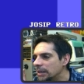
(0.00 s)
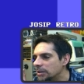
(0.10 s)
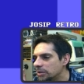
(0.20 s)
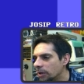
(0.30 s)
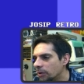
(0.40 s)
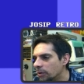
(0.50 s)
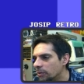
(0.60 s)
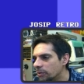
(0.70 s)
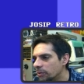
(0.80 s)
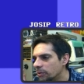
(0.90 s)

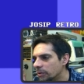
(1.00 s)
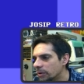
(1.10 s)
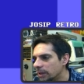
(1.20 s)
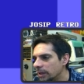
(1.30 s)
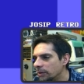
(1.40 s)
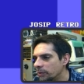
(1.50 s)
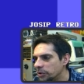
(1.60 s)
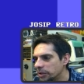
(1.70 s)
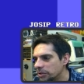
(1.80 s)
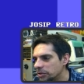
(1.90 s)
So here we
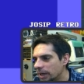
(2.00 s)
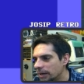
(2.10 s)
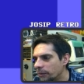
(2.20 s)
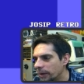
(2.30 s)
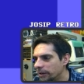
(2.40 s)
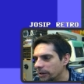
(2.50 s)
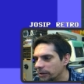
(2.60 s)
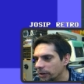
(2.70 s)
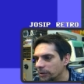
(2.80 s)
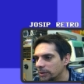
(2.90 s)
just check whether or
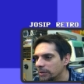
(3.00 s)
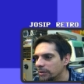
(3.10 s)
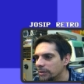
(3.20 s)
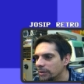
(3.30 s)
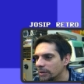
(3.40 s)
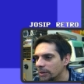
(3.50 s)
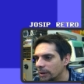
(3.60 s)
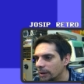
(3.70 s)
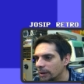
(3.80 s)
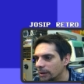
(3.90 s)
not
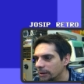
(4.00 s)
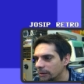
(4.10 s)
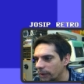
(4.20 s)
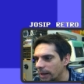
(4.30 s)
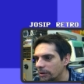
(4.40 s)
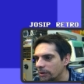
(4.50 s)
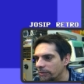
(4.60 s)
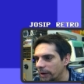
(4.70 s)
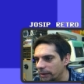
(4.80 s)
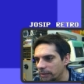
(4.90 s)
uh, the value of
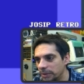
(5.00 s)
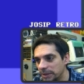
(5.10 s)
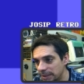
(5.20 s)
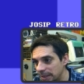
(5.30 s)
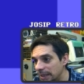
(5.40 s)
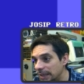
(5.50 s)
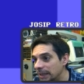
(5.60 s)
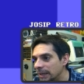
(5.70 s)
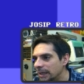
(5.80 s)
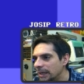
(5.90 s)
variable c
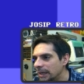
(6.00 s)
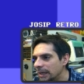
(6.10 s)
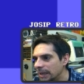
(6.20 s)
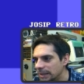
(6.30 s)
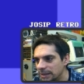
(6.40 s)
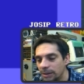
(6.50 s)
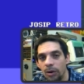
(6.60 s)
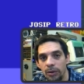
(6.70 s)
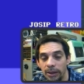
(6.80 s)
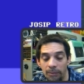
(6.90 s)
is the
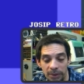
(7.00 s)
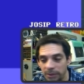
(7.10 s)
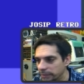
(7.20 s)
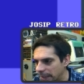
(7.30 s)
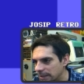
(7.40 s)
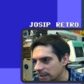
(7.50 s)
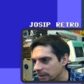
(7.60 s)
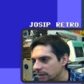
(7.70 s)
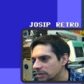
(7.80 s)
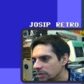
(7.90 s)
whole number that's it
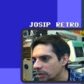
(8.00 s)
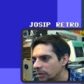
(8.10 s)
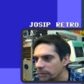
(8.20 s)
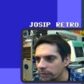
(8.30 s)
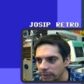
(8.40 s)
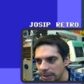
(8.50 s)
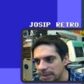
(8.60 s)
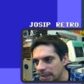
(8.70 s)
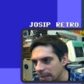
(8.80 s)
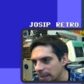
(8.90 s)
so if the
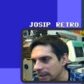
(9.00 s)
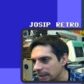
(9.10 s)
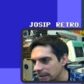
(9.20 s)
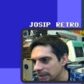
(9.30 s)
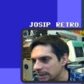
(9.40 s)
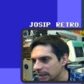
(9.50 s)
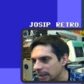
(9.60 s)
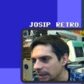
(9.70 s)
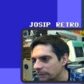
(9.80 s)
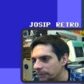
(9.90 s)
c is
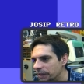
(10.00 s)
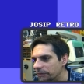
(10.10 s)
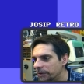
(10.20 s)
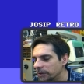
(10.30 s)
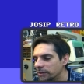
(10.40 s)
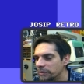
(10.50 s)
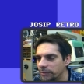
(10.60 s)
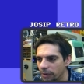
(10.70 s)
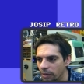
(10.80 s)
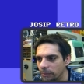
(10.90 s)
uh, different
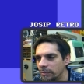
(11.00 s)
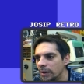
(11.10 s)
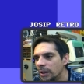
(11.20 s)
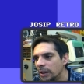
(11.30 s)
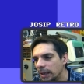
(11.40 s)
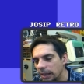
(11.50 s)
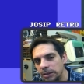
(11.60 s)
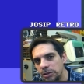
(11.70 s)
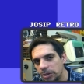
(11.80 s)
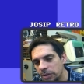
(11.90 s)
from
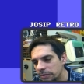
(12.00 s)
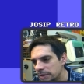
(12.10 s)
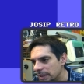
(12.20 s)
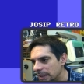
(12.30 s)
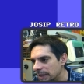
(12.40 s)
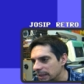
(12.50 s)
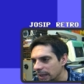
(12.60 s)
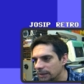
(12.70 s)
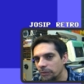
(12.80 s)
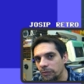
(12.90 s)
integer of c
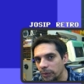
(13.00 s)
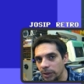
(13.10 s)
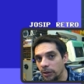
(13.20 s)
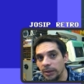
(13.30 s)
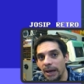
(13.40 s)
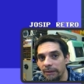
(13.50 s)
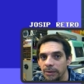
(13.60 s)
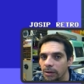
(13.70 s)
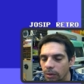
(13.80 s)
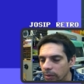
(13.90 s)
then we don't have
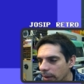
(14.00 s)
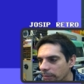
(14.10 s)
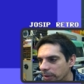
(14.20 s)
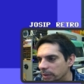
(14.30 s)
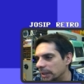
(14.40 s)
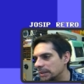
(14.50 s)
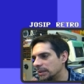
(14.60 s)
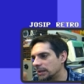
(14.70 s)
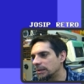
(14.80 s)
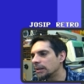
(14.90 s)
the whole number that's it